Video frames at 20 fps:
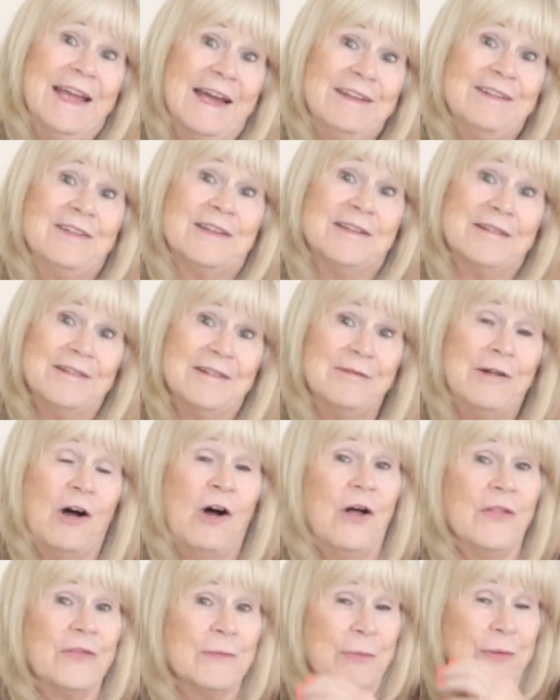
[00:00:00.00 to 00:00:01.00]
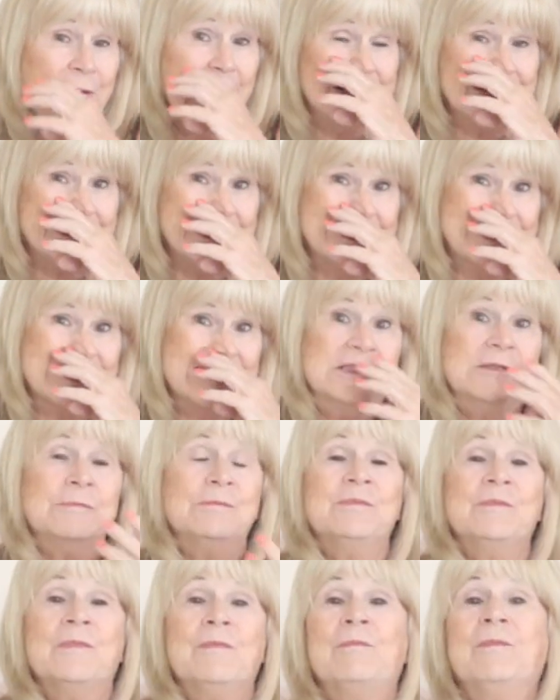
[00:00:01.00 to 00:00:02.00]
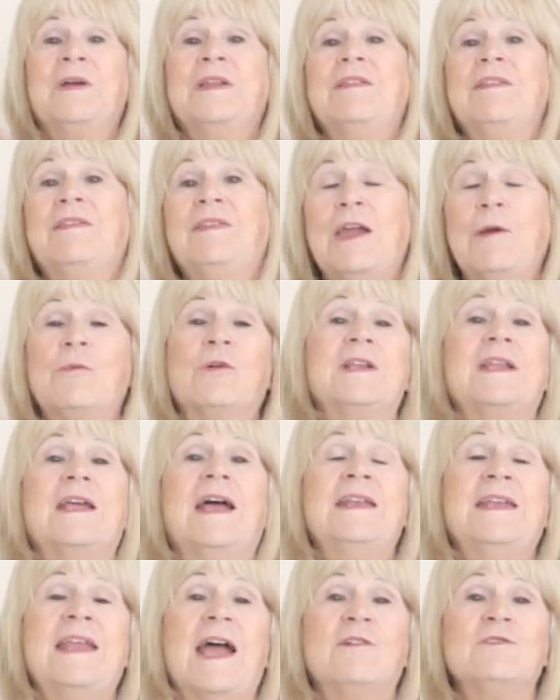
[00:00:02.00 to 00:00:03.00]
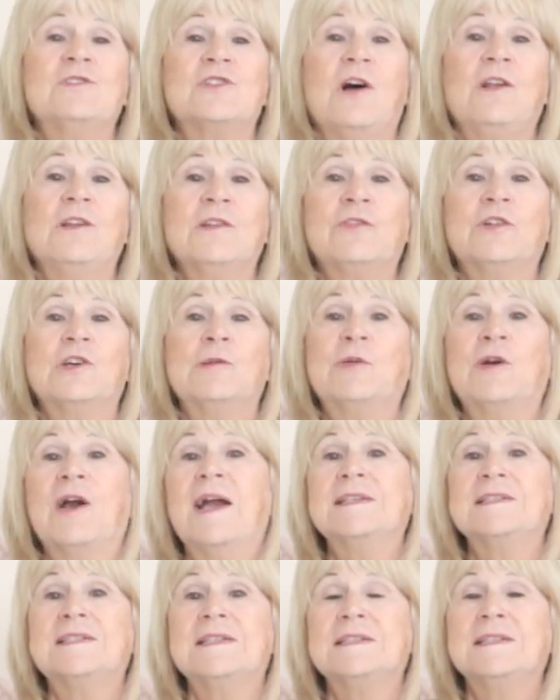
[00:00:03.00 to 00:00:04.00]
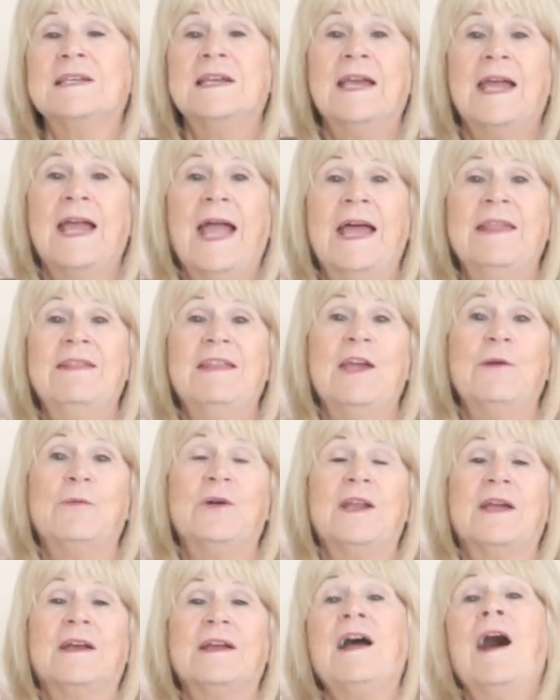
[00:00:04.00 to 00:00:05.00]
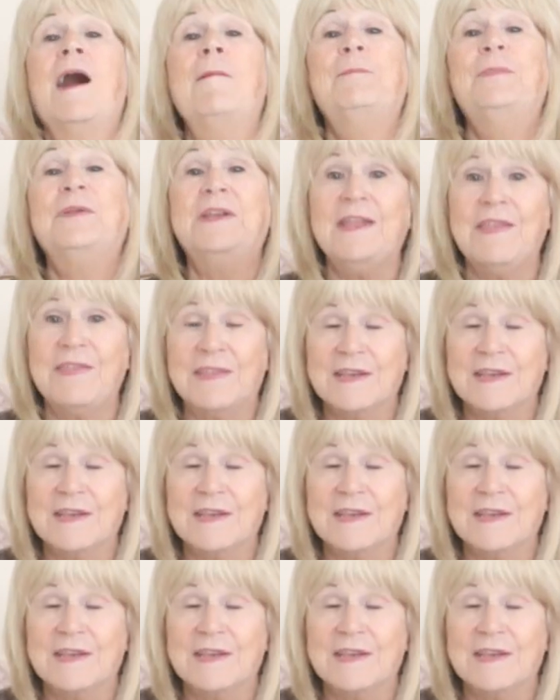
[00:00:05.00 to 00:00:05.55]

get all the prizes, but they would announce all of her prizes, and they would accompany